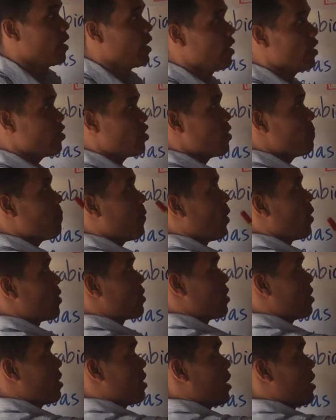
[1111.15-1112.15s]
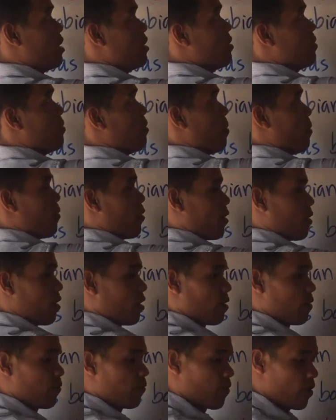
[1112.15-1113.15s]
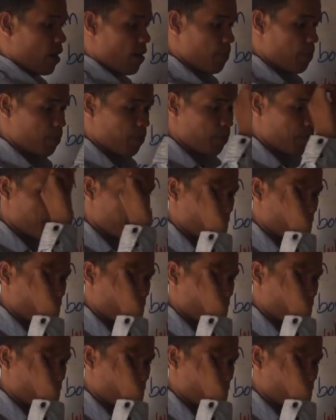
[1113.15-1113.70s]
In a simple sentence, from